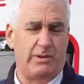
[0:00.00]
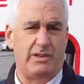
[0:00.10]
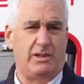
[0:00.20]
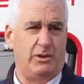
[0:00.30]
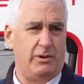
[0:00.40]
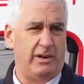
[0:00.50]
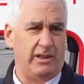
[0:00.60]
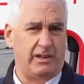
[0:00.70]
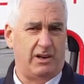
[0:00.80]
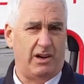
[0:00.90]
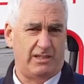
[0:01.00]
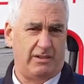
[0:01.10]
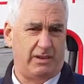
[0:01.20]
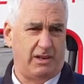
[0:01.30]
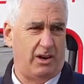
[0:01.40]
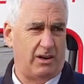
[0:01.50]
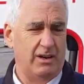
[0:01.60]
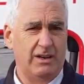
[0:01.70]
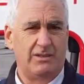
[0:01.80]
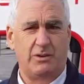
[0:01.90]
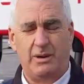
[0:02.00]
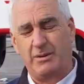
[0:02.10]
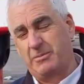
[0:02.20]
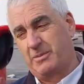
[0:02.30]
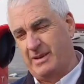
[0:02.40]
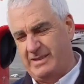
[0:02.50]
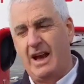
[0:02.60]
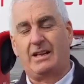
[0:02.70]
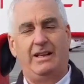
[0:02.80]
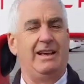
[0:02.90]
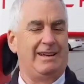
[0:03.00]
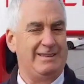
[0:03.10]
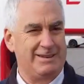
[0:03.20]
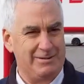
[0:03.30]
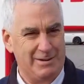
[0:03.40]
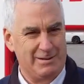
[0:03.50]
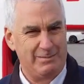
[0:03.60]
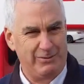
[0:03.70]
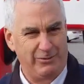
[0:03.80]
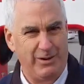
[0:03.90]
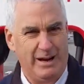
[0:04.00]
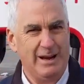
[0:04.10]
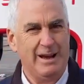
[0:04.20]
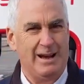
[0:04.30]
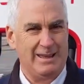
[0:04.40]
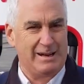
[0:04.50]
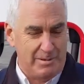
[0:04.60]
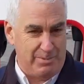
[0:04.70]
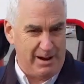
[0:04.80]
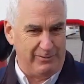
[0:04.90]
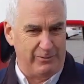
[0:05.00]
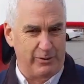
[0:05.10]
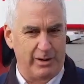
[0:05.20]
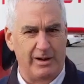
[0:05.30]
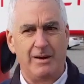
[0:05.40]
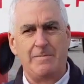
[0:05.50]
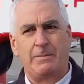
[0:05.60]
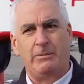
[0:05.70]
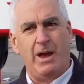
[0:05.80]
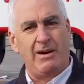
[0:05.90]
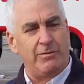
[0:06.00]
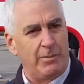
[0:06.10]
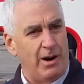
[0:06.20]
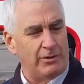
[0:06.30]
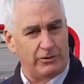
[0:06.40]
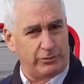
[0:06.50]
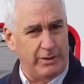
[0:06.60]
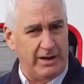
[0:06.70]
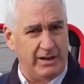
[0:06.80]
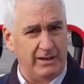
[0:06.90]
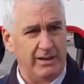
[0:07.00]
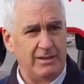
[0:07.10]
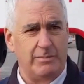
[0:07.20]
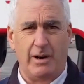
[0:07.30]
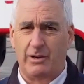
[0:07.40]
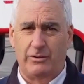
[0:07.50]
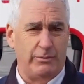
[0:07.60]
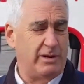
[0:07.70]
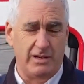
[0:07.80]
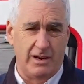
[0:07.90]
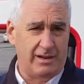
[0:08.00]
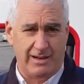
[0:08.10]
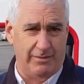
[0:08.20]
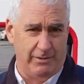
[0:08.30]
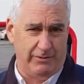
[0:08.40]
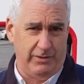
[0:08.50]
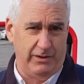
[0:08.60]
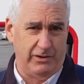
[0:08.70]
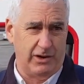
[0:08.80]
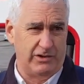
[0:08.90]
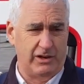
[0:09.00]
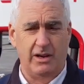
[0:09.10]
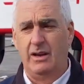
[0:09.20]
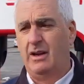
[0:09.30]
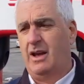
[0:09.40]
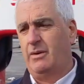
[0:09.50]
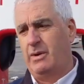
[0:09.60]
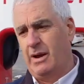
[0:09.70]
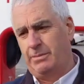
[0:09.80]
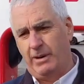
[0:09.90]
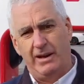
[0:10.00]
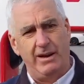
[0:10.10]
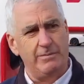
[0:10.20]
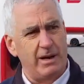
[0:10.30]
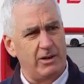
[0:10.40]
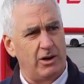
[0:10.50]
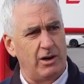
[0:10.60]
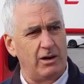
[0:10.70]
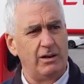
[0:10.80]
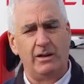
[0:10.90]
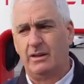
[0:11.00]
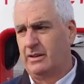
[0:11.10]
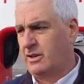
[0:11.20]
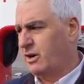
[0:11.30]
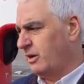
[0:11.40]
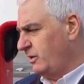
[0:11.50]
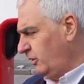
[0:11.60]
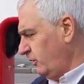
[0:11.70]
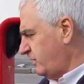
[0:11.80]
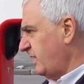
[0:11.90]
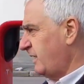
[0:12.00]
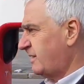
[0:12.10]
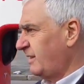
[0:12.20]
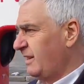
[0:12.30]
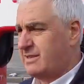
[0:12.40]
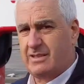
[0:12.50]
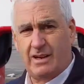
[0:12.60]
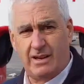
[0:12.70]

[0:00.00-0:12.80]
was included in the cost of the car. So I don't exactly consider it to be free. I think I paid for it. We have a Model 3. The Model 3 did not come with free charging. And when I plug in my car, the car knows that it's